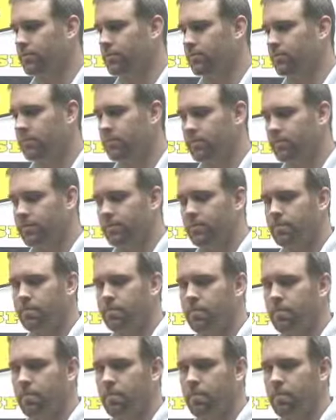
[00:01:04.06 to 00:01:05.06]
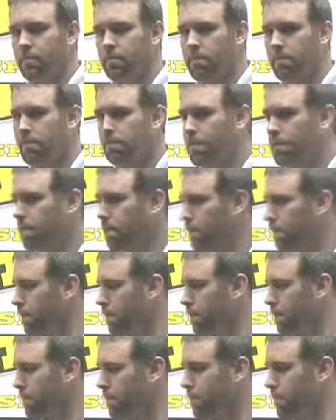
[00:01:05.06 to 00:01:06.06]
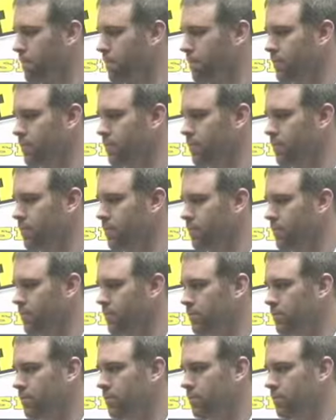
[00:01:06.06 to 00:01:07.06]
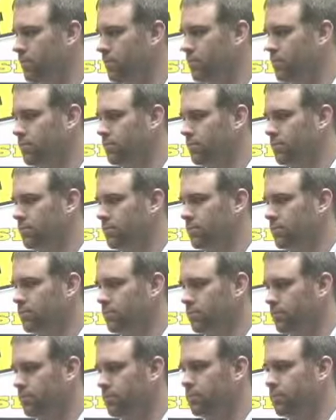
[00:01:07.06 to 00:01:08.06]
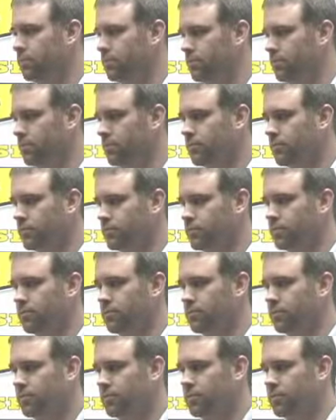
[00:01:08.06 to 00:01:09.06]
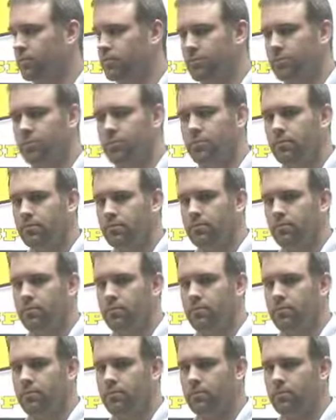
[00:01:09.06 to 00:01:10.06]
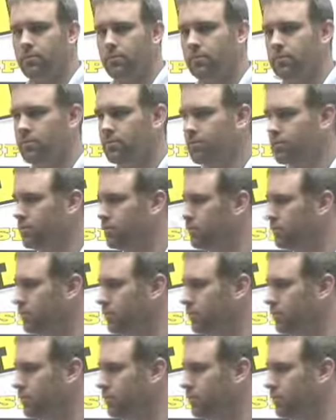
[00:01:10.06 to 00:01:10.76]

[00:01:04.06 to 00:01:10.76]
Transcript: No words are spoken by the person on screen.